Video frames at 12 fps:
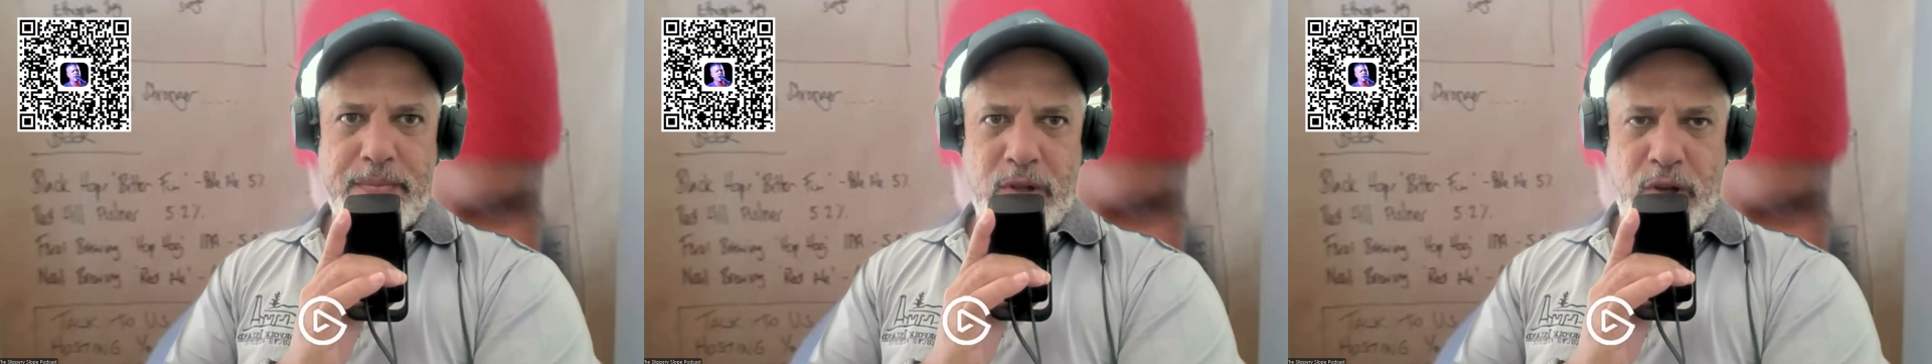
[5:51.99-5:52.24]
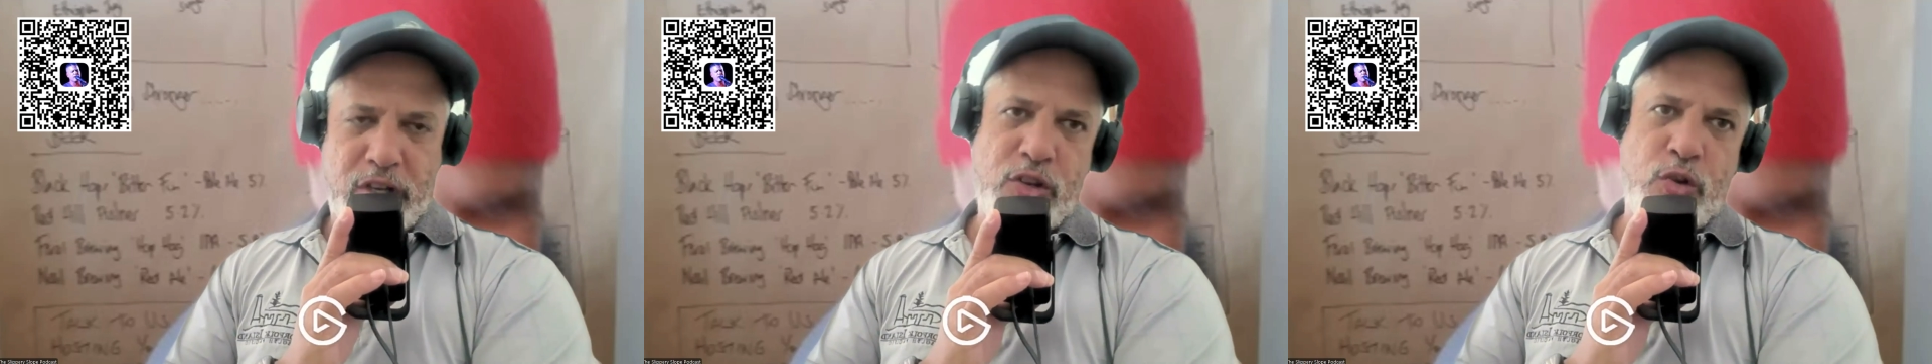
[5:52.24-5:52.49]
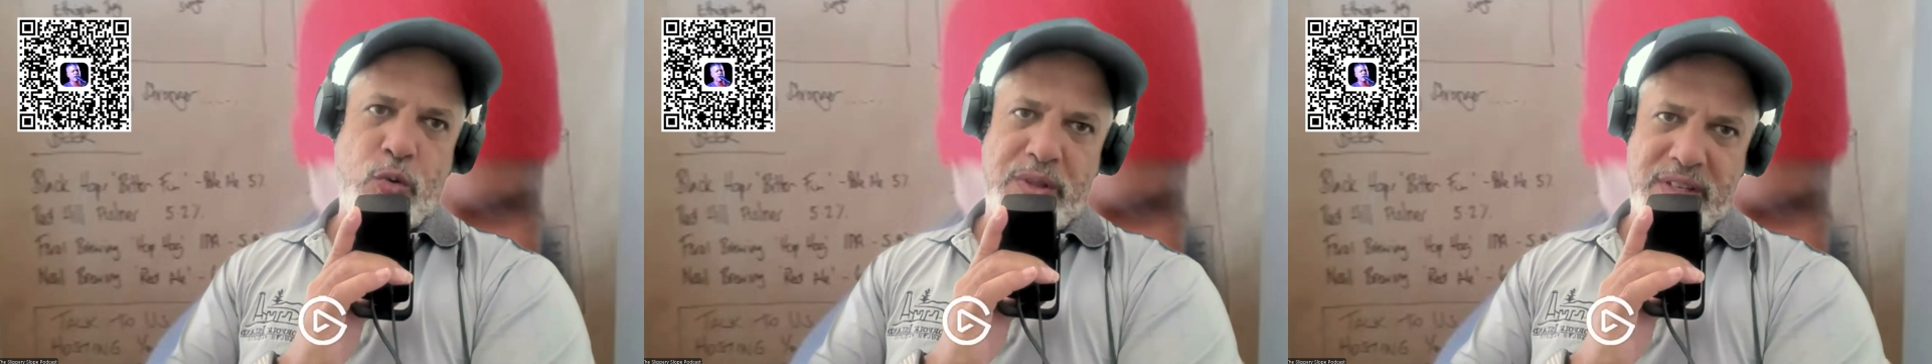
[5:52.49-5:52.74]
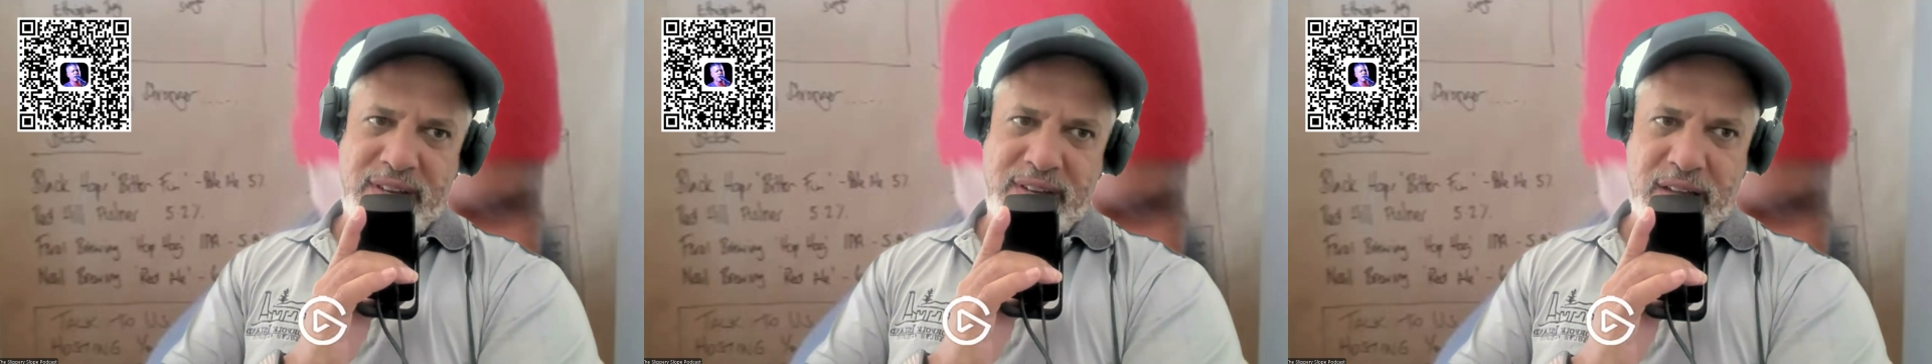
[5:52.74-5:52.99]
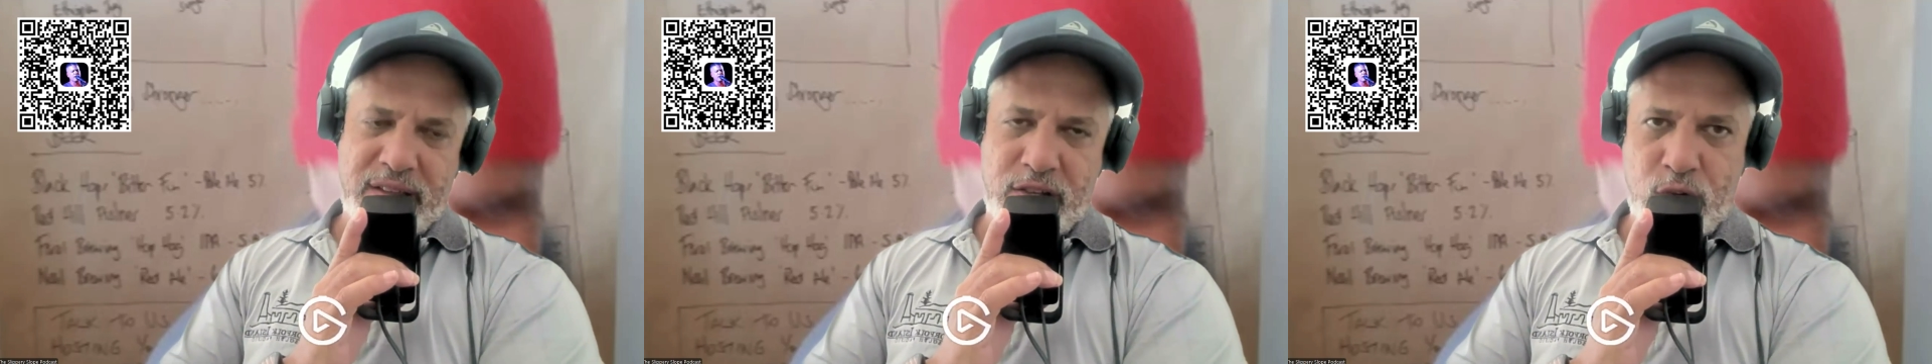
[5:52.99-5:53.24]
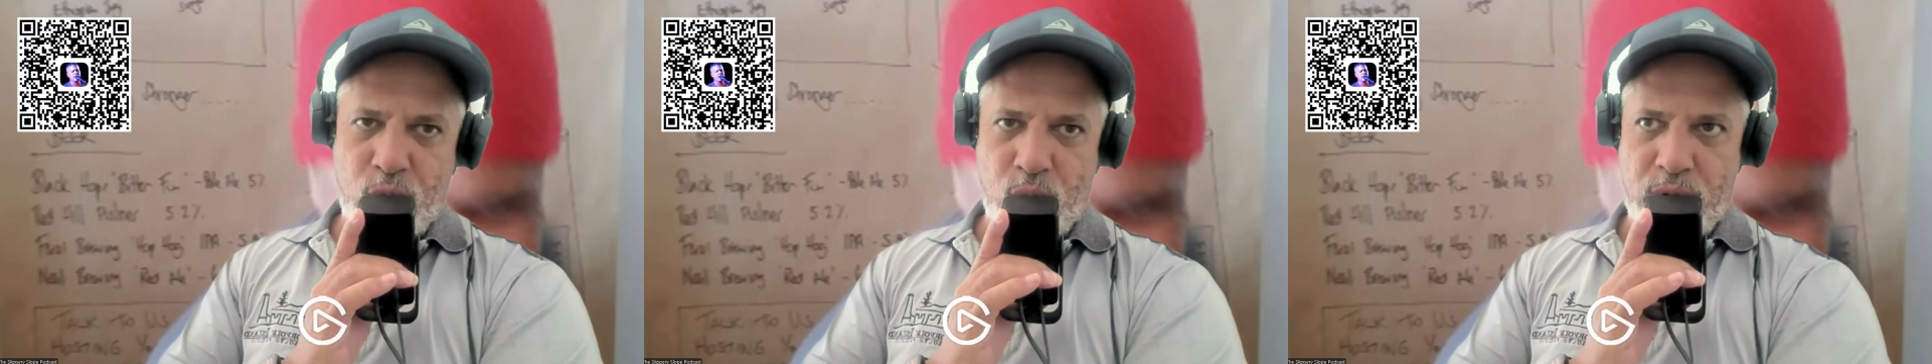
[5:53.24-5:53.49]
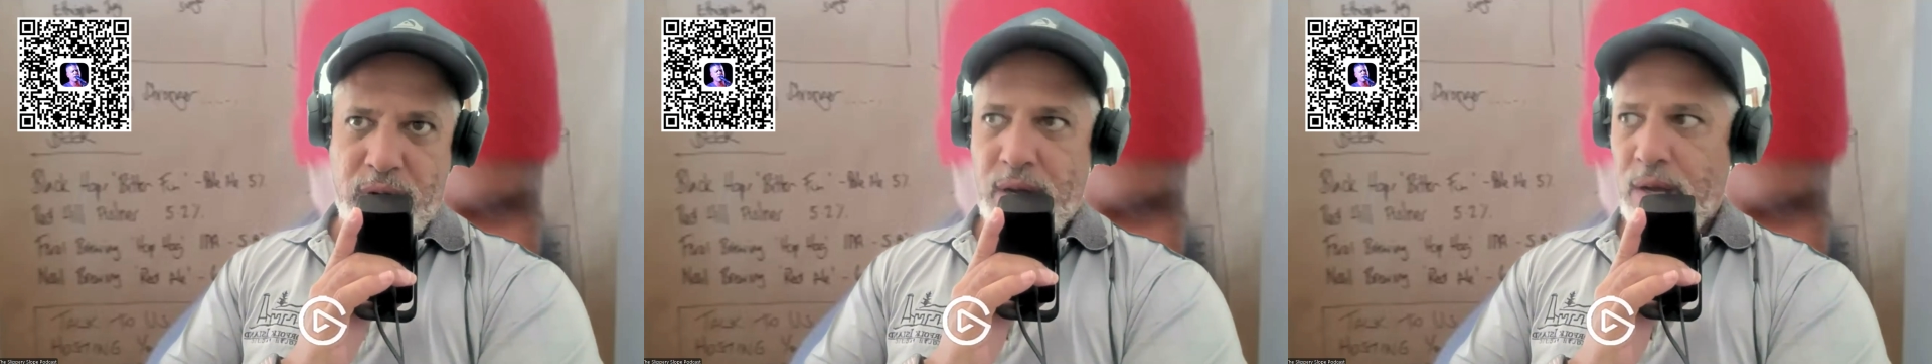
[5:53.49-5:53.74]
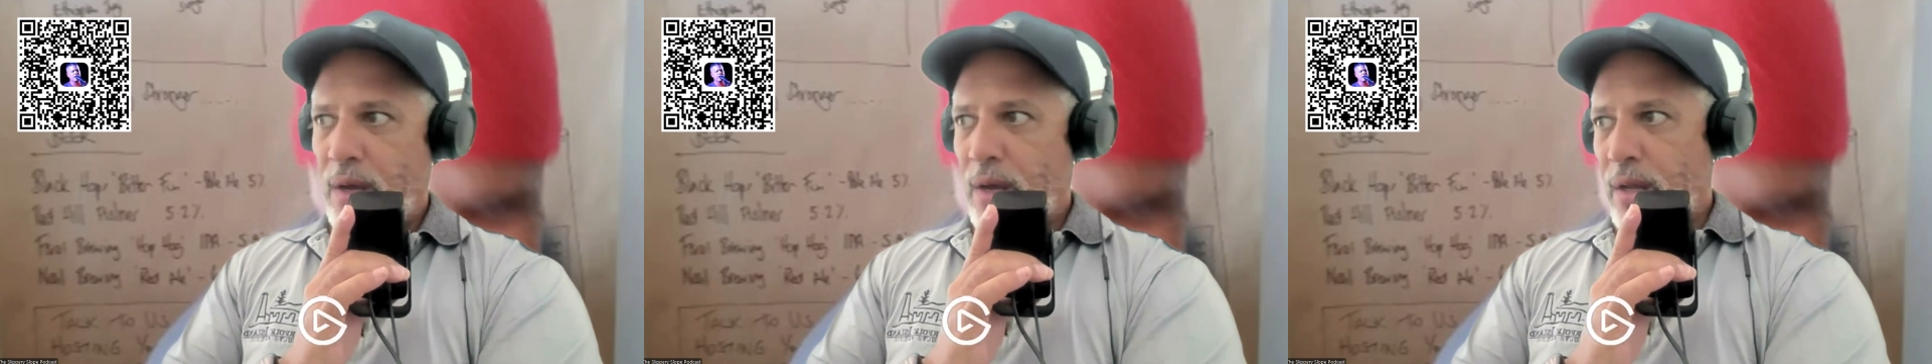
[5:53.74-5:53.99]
like you do in the southeast corner,